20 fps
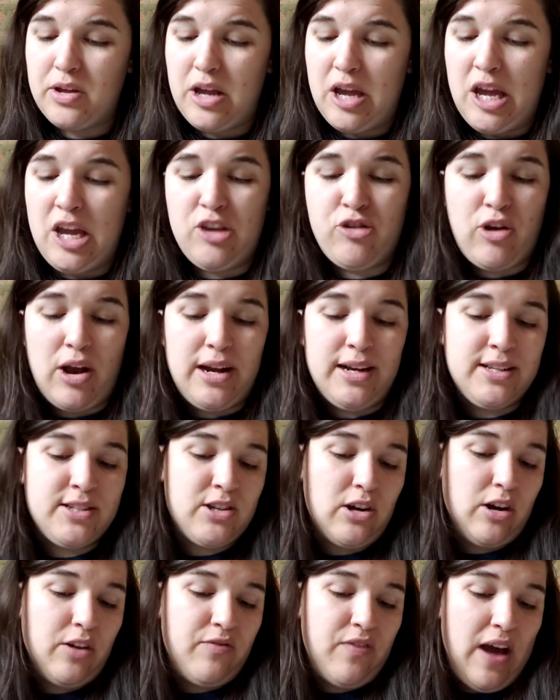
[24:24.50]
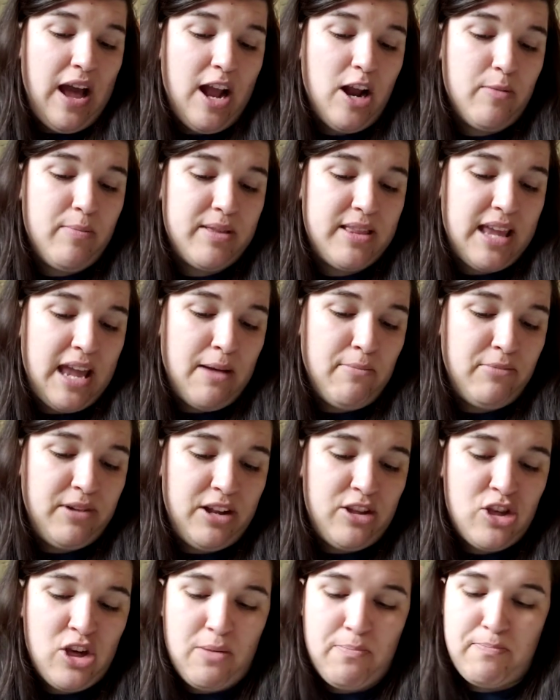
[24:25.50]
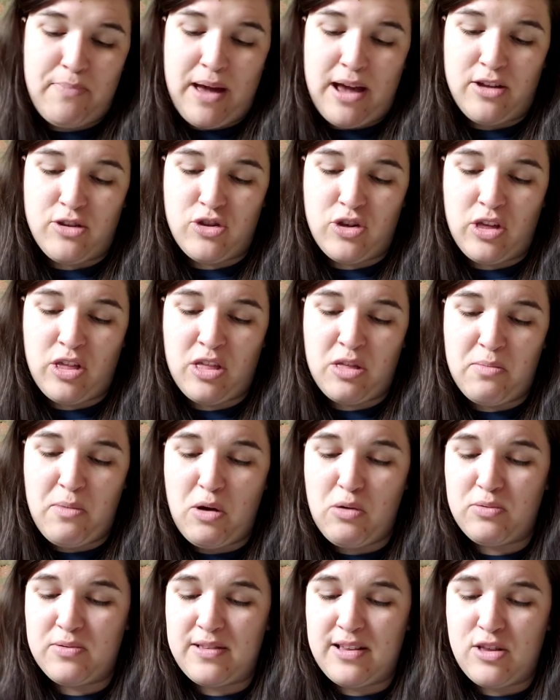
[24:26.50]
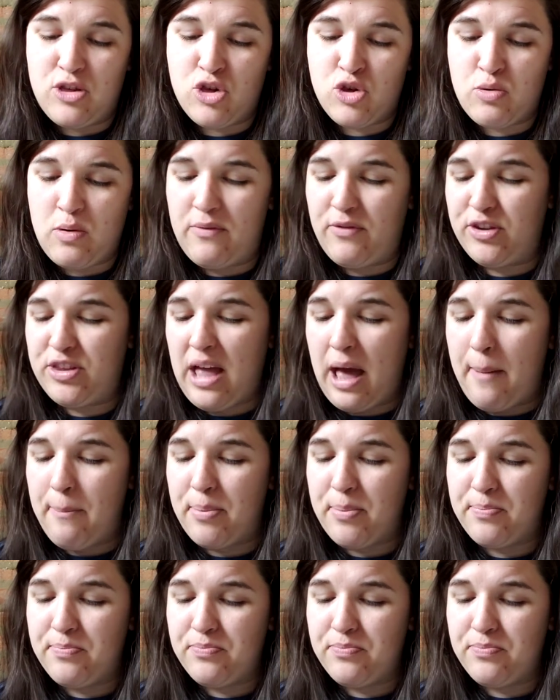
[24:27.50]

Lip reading: He tried to start a fire, but the empty chip bag just smoked and shriveled up.